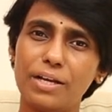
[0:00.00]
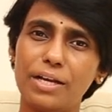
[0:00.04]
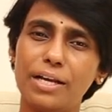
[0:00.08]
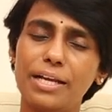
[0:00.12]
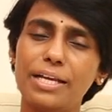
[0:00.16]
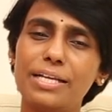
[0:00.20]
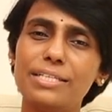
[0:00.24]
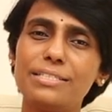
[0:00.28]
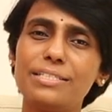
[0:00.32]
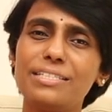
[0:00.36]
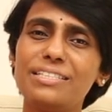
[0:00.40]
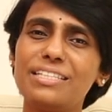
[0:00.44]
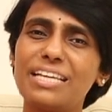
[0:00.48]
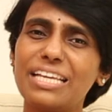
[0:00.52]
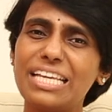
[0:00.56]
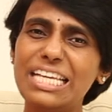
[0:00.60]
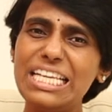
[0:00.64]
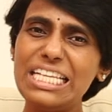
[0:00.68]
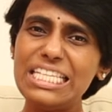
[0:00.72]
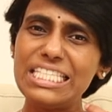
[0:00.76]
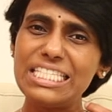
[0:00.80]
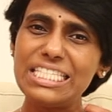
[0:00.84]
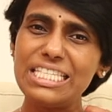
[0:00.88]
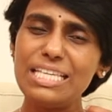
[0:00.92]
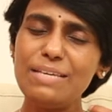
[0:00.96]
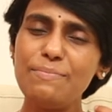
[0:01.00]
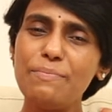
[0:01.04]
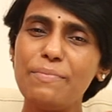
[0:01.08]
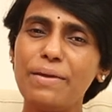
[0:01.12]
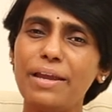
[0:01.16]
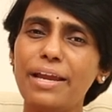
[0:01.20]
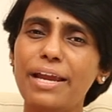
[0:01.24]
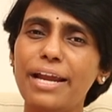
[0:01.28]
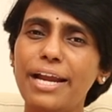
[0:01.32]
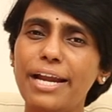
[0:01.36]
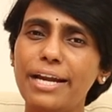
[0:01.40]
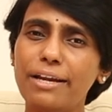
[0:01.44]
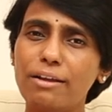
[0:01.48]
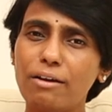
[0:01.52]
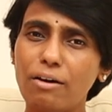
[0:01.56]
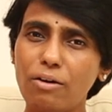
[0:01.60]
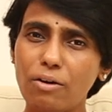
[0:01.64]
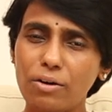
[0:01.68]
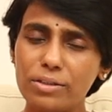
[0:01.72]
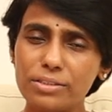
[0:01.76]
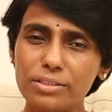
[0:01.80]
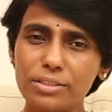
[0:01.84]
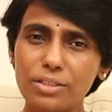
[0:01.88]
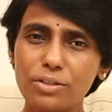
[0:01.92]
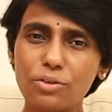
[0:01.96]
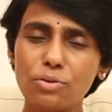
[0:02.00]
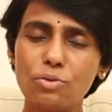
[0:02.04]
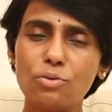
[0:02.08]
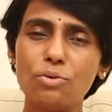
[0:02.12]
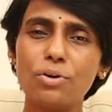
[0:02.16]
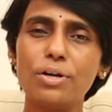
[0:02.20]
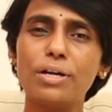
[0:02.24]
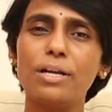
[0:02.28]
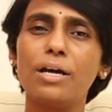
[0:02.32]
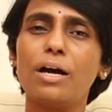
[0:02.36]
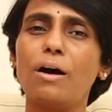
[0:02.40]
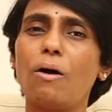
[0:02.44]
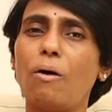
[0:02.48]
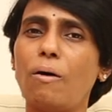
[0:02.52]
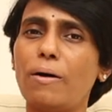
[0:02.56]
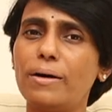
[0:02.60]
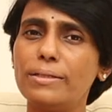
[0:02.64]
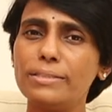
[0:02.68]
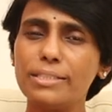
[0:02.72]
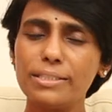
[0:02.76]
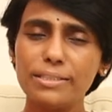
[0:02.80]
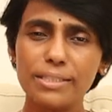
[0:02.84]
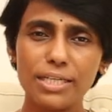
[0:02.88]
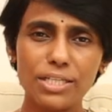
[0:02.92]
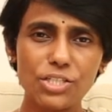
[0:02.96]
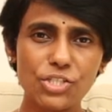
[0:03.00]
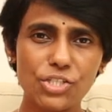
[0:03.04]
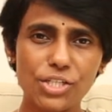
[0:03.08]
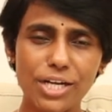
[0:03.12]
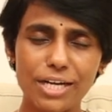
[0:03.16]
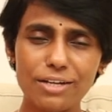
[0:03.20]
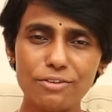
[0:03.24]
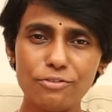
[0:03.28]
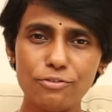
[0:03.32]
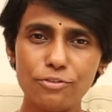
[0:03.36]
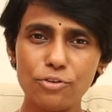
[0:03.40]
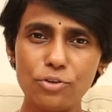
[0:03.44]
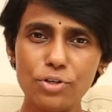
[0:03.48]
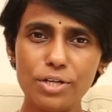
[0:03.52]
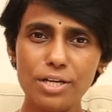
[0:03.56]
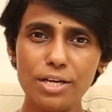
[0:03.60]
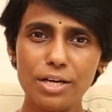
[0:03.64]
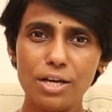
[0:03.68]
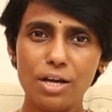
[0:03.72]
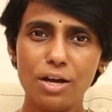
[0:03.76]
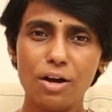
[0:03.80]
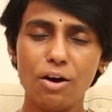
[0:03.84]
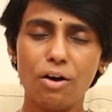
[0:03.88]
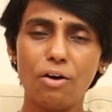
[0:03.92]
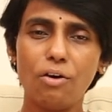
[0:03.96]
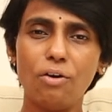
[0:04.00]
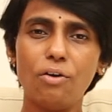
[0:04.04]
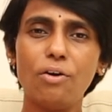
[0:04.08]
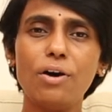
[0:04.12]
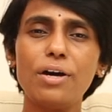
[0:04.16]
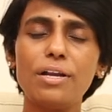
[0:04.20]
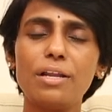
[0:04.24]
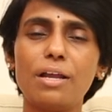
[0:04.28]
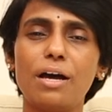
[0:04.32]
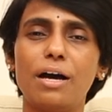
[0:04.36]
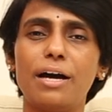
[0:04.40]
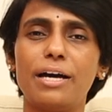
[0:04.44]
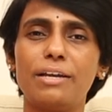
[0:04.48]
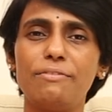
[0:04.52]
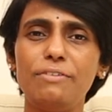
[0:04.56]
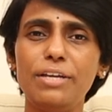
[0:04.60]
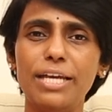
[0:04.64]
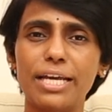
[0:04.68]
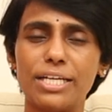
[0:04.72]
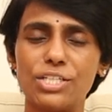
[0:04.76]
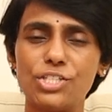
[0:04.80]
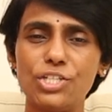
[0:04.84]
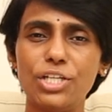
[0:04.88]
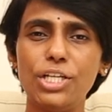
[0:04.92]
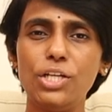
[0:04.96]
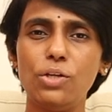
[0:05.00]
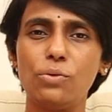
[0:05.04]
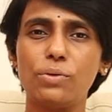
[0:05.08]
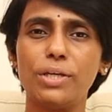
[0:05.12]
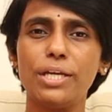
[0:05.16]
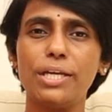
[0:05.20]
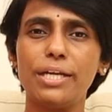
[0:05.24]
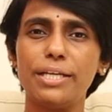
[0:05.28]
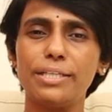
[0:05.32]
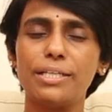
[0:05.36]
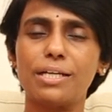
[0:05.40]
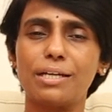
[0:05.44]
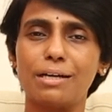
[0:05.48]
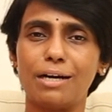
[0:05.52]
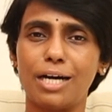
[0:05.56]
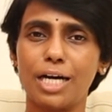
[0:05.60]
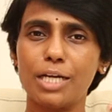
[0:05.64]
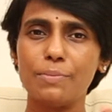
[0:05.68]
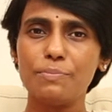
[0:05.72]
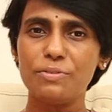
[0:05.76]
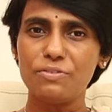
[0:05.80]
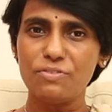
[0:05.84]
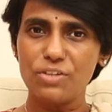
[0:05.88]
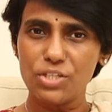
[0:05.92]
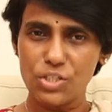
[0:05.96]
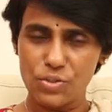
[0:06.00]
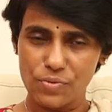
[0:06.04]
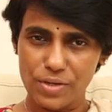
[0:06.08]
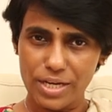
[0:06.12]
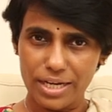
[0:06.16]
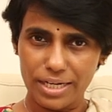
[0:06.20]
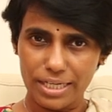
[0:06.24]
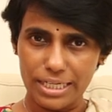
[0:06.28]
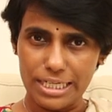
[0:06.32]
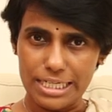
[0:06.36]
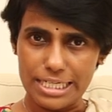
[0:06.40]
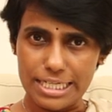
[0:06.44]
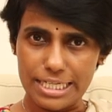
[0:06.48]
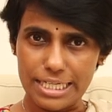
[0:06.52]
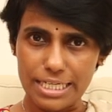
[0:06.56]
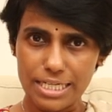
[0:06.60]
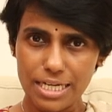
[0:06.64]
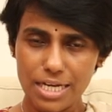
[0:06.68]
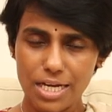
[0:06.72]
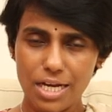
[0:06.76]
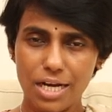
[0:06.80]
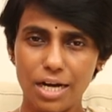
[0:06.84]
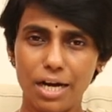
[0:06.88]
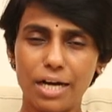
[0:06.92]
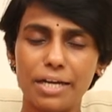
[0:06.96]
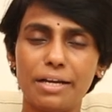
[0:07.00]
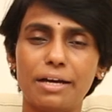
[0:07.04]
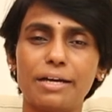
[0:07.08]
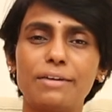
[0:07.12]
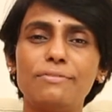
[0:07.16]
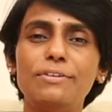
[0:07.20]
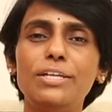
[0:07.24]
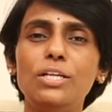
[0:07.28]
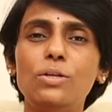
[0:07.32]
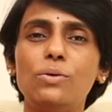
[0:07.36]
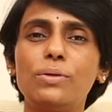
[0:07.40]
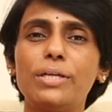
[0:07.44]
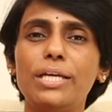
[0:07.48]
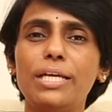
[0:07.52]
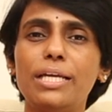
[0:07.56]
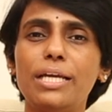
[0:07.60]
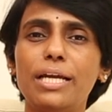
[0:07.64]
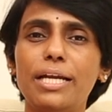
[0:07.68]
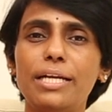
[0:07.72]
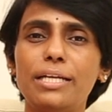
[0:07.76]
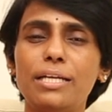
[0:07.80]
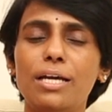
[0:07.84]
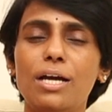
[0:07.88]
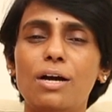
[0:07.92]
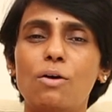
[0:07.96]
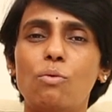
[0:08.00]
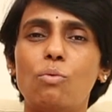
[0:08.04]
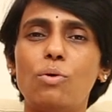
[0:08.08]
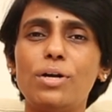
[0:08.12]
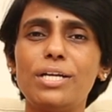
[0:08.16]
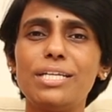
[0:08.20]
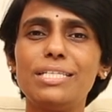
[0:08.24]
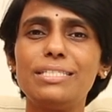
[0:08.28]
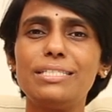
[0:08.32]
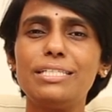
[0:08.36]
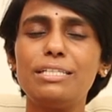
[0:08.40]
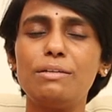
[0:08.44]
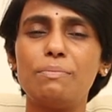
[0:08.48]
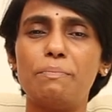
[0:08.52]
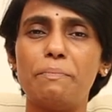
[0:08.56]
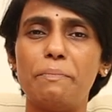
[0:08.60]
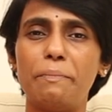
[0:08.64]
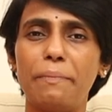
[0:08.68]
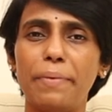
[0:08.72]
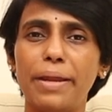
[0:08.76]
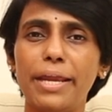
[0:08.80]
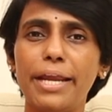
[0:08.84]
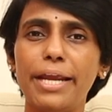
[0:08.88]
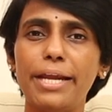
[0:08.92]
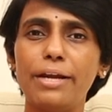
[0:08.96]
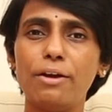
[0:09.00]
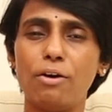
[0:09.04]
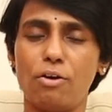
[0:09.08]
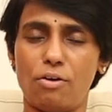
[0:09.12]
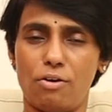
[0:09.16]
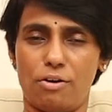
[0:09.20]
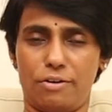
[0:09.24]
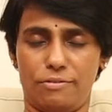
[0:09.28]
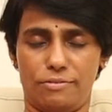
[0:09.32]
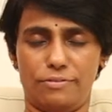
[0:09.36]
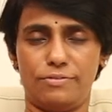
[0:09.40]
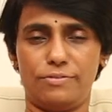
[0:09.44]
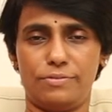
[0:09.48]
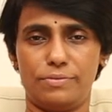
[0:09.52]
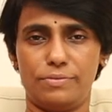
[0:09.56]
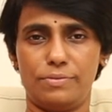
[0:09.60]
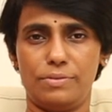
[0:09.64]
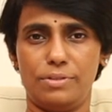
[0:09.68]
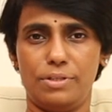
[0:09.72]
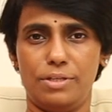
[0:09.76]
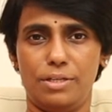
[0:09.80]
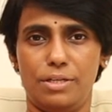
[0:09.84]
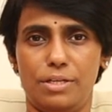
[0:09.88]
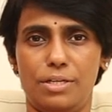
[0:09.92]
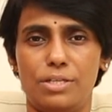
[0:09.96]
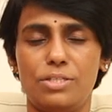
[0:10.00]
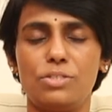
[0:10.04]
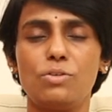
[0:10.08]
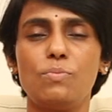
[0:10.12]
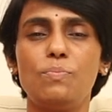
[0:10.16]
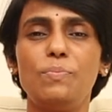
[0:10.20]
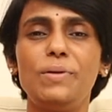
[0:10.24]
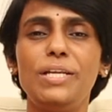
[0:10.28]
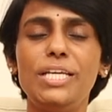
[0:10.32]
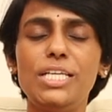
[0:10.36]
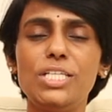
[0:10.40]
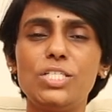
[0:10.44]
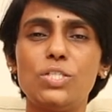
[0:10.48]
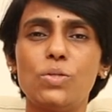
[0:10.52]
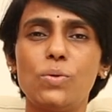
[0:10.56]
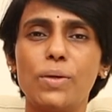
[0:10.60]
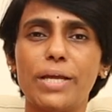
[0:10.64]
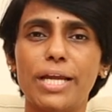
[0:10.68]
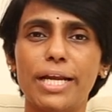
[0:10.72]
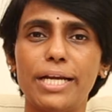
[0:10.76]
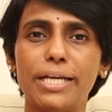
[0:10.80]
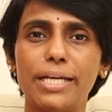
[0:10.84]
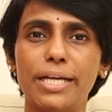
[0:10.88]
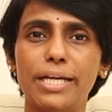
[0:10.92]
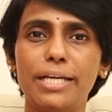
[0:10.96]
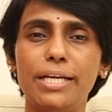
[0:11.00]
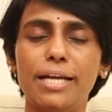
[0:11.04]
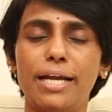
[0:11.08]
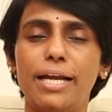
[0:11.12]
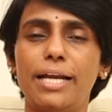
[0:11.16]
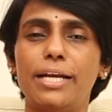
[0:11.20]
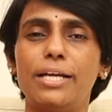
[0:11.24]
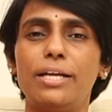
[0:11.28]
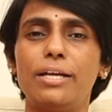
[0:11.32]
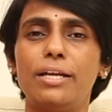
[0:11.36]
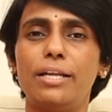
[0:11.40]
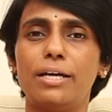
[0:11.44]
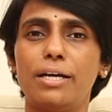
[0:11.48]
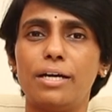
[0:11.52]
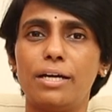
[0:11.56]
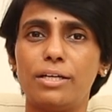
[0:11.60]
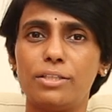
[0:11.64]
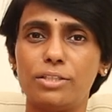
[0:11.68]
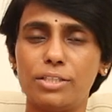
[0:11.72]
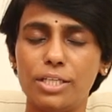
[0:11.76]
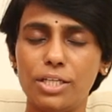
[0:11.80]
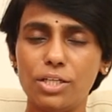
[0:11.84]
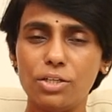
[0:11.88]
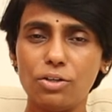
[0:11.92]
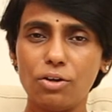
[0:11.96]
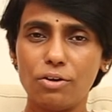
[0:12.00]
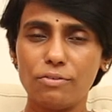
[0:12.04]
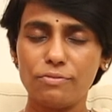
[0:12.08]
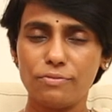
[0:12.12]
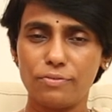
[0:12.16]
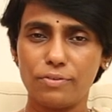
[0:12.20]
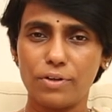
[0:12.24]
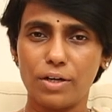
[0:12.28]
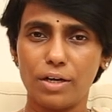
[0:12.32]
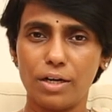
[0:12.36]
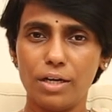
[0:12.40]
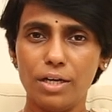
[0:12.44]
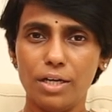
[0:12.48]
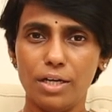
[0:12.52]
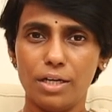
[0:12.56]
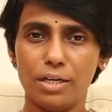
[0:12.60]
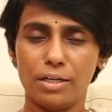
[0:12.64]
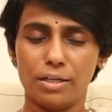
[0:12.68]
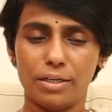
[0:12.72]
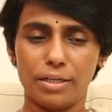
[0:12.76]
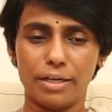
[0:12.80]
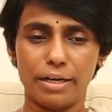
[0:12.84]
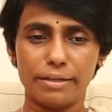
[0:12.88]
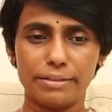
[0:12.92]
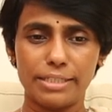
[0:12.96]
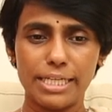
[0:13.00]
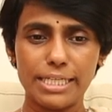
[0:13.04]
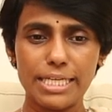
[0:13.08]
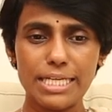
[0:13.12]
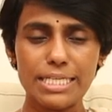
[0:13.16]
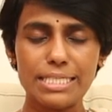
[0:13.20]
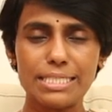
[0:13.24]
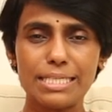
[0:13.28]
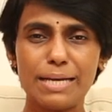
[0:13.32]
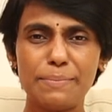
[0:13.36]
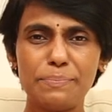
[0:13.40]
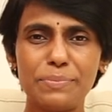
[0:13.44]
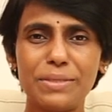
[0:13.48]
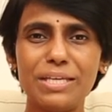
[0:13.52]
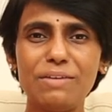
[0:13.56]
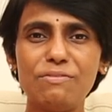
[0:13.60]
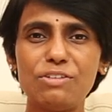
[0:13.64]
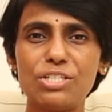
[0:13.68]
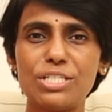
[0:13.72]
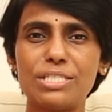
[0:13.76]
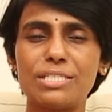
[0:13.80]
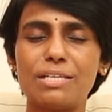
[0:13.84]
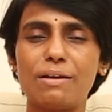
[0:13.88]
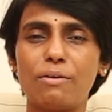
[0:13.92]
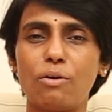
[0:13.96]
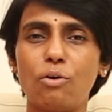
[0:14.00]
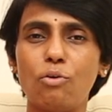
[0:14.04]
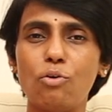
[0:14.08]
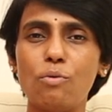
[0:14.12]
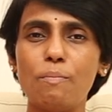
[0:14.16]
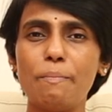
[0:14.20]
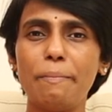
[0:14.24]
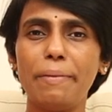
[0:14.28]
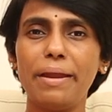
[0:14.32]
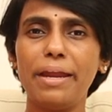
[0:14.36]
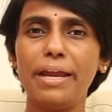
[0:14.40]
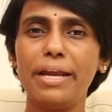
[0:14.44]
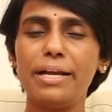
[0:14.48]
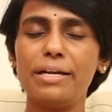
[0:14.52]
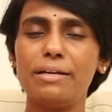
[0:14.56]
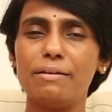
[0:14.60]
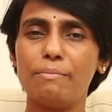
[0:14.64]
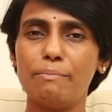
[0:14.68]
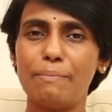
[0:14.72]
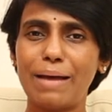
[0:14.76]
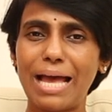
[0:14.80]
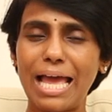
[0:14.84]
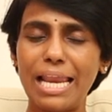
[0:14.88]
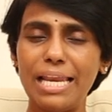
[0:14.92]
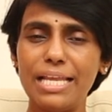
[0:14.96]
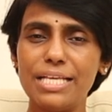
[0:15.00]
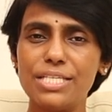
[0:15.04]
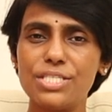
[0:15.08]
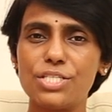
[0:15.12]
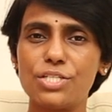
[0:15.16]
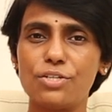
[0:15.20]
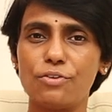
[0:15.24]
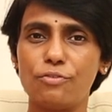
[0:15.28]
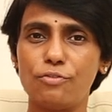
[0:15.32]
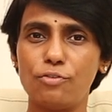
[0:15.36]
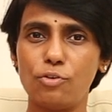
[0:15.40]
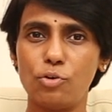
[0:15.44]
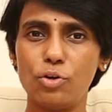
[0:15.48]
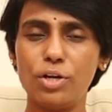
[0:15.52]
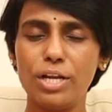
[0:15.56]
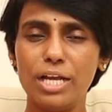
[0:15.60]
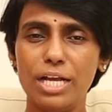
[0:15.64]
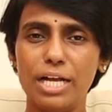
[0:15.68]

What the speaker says: Is it the easy made, on the road, on the thing junk food? Or are we actually looking at the carbs which we are eating? Or are we looking at what is it made of? So please look at it and think of taking something which is a homemade balanced food,